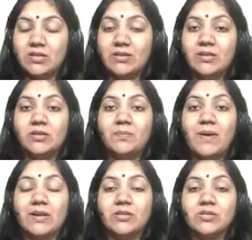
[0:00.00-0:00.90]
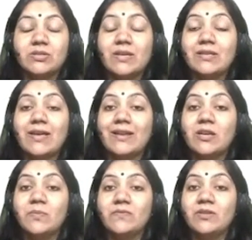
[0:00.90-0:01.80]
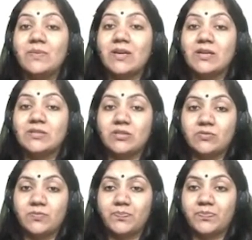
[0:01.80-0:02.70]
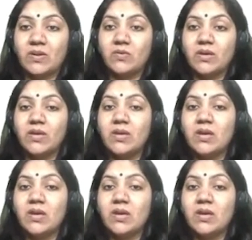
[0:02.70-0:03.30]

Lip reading: then the partners, then the LLP will be continue. Okay?